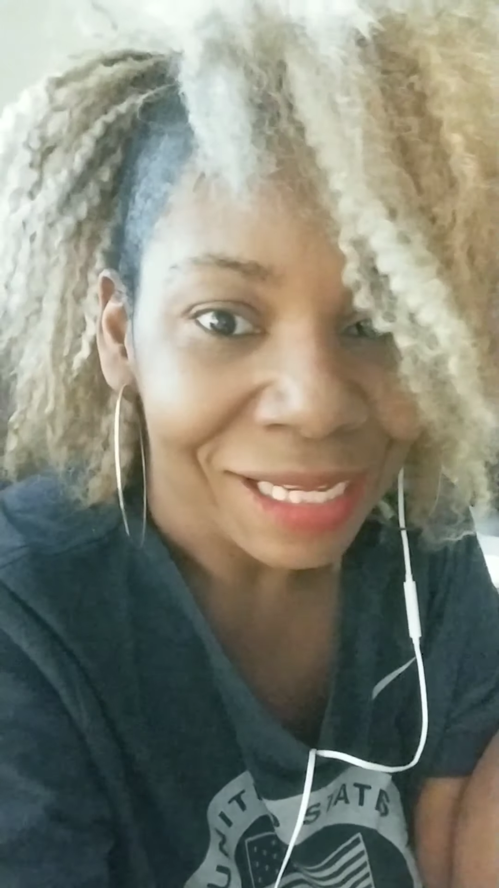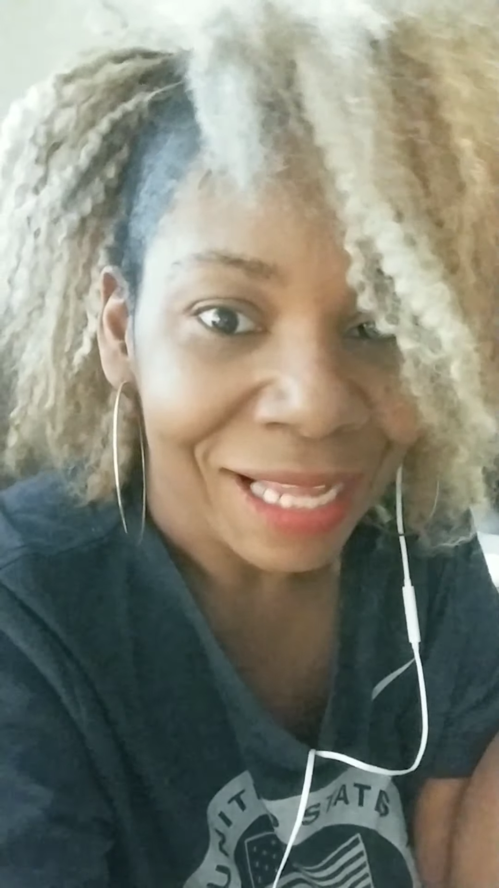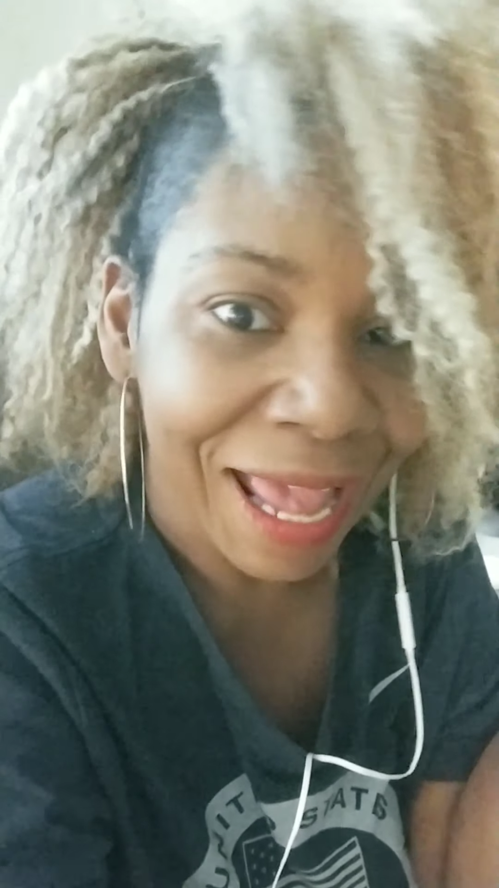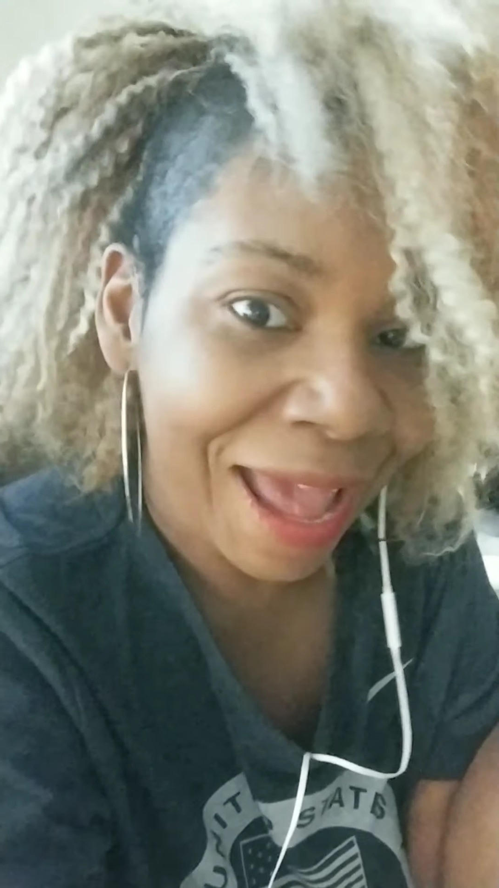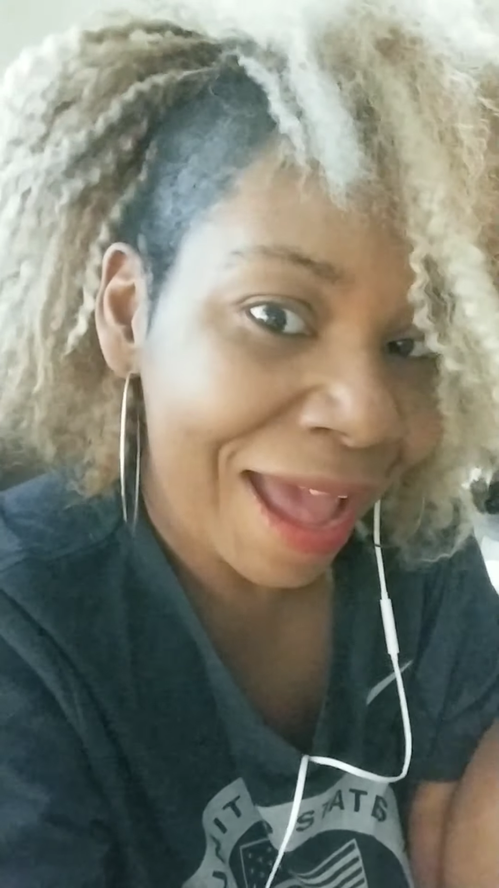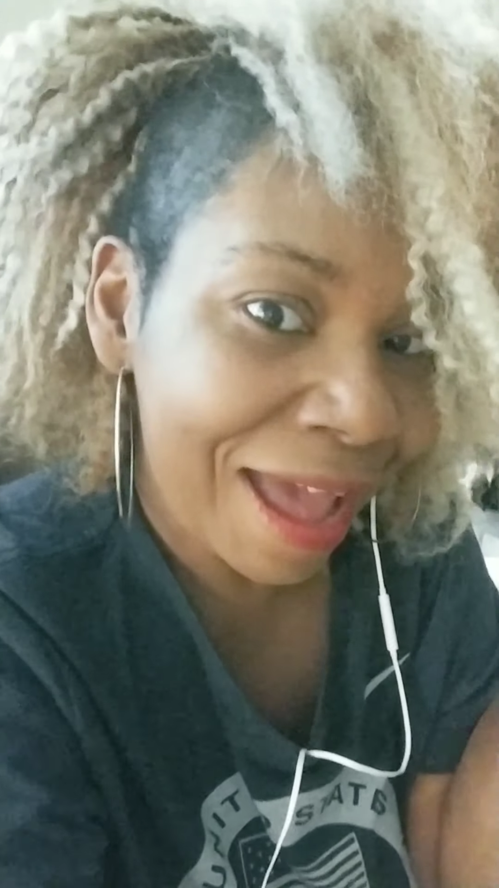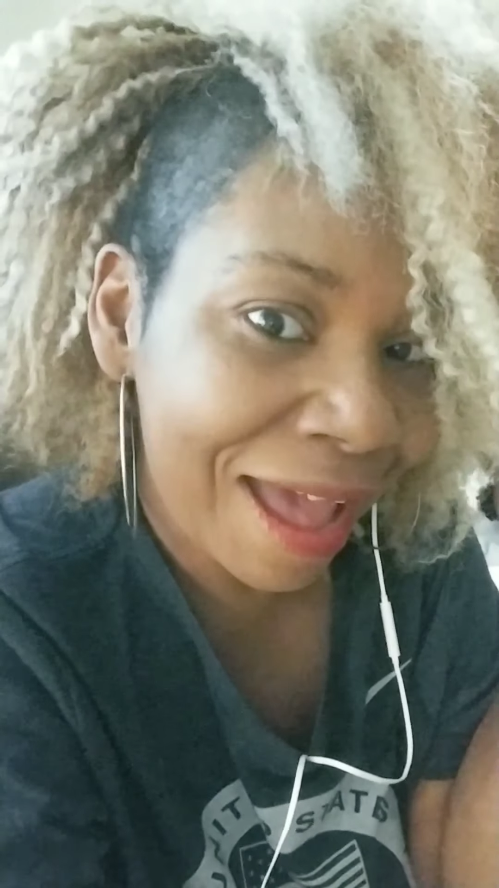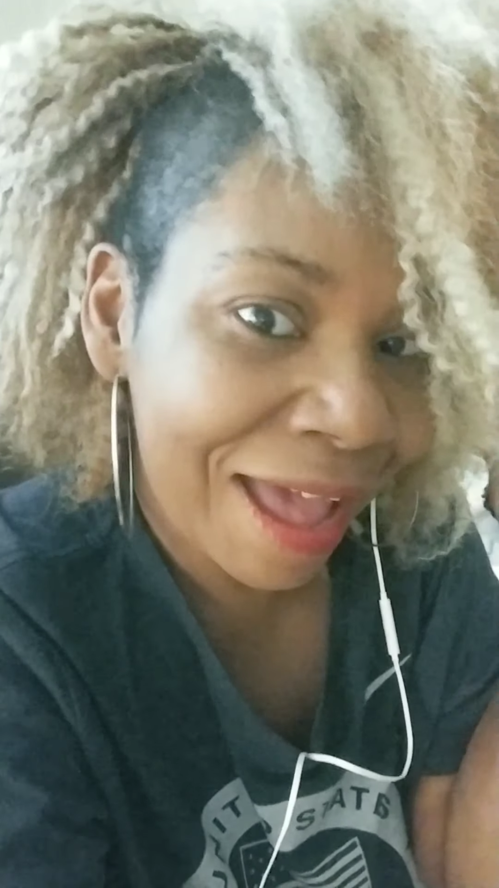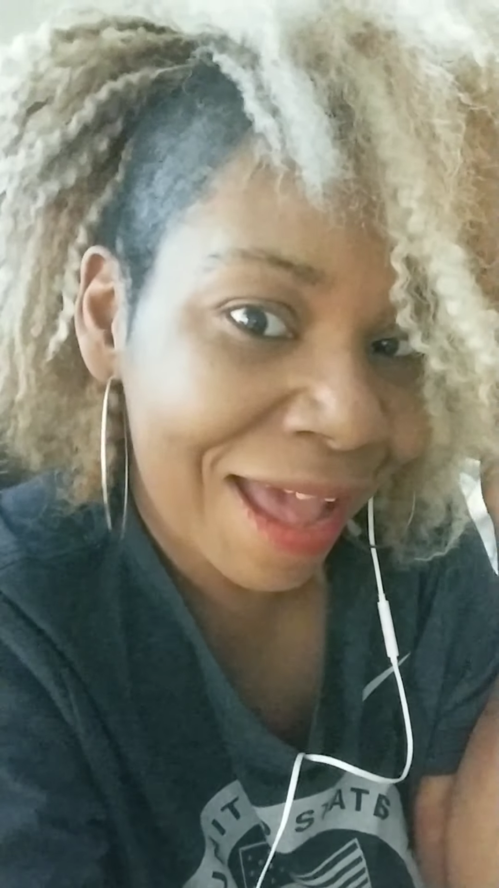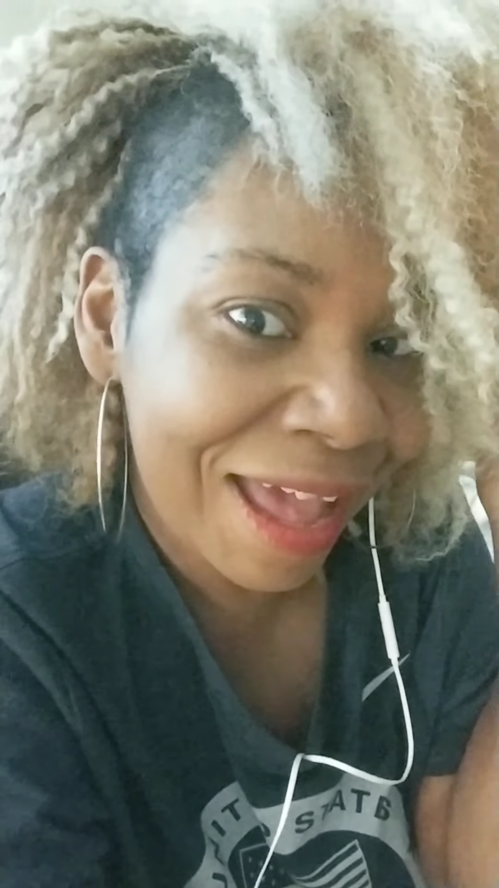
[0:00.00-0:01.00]

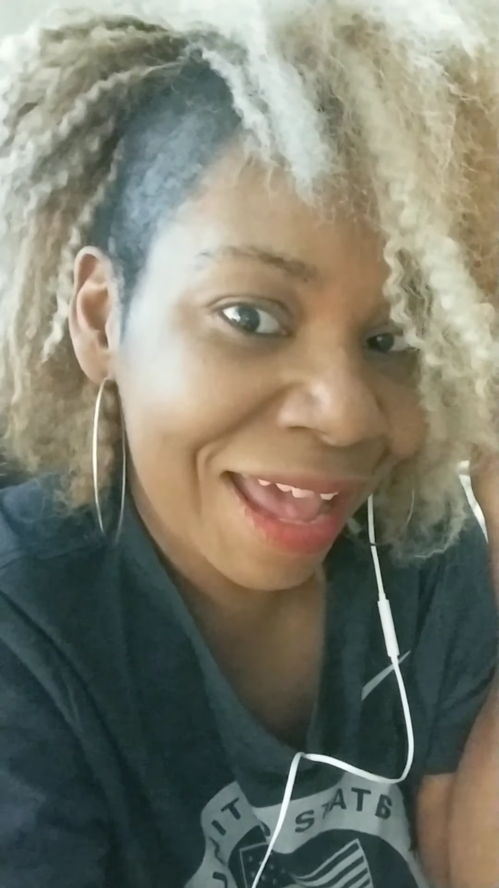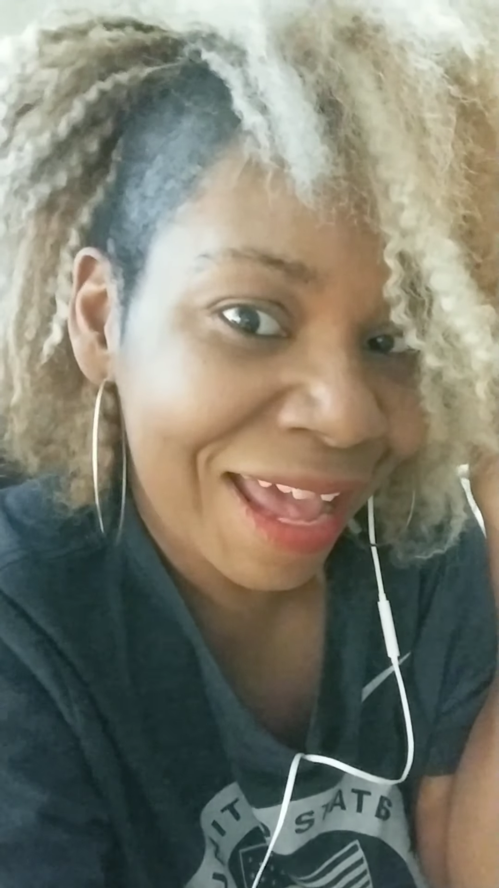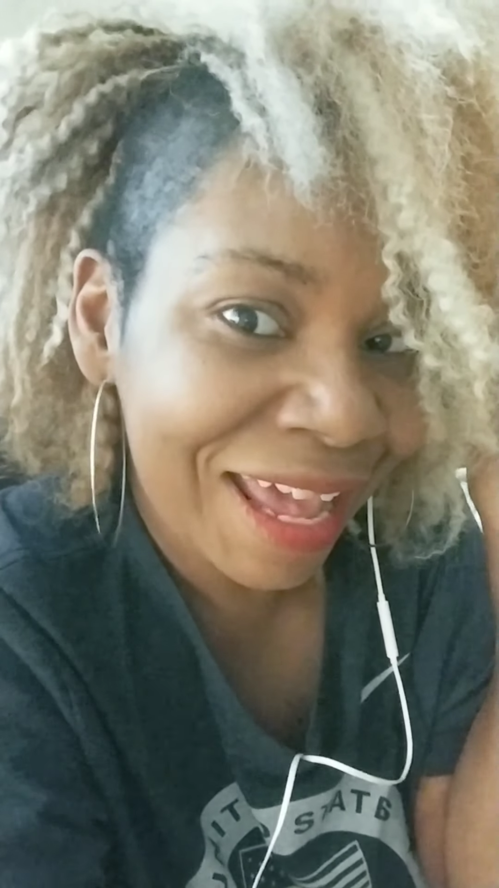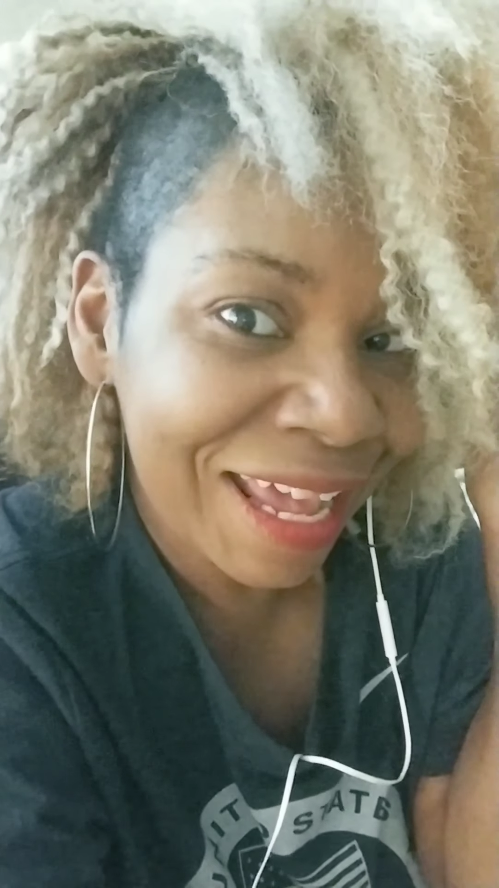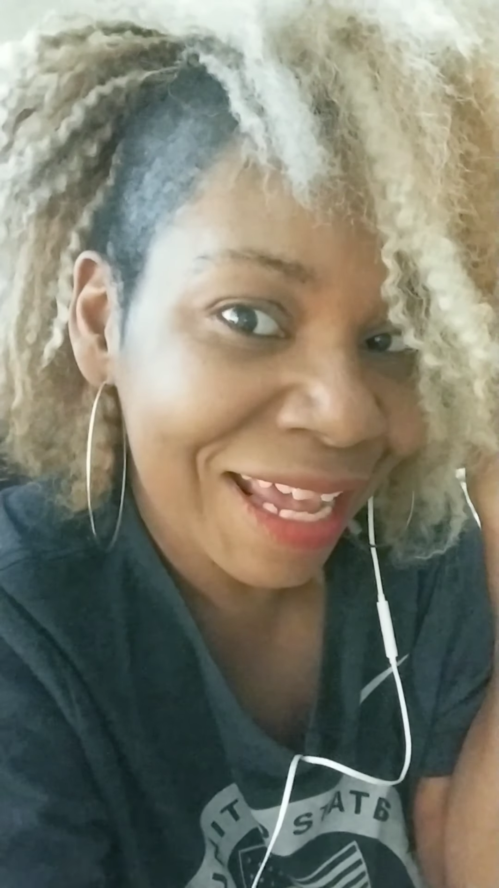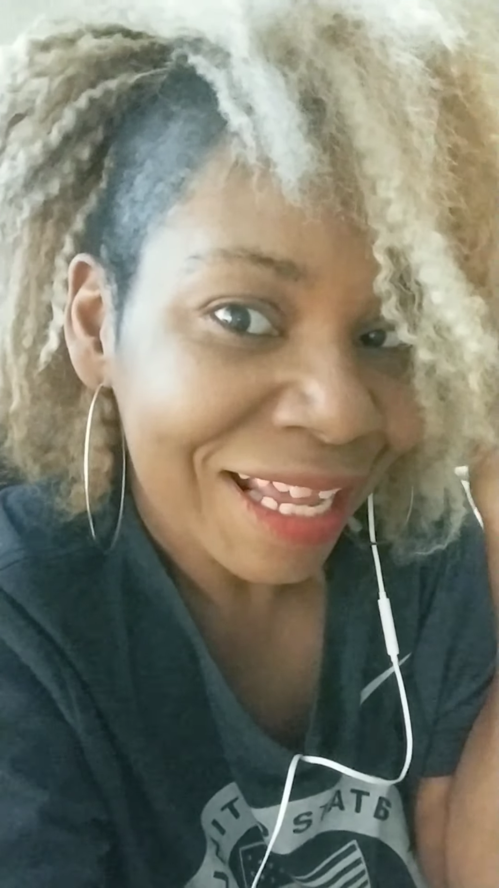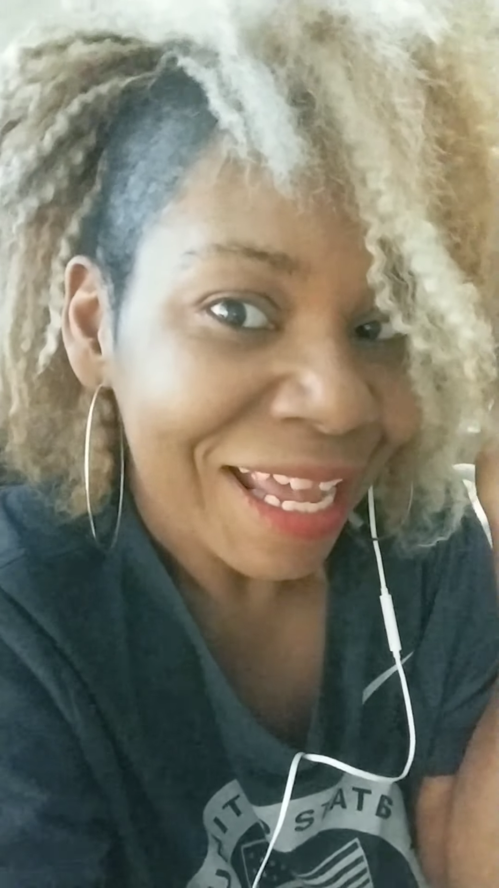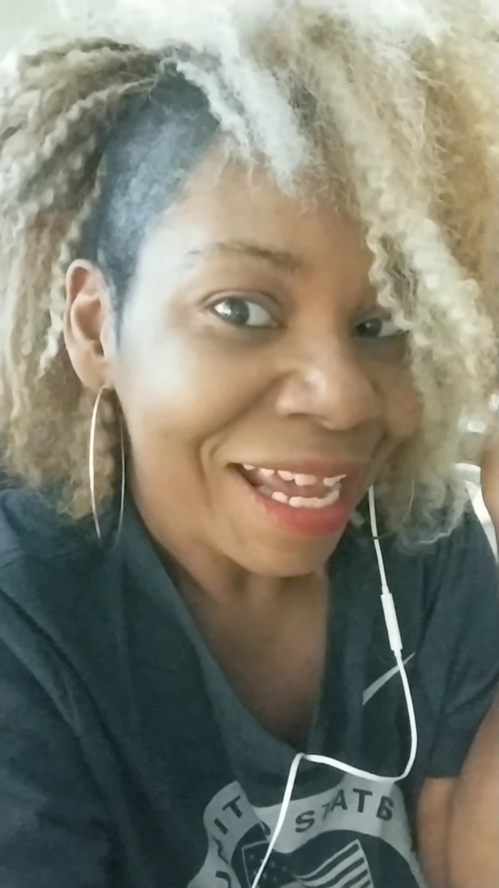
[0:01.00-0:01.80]
Hey.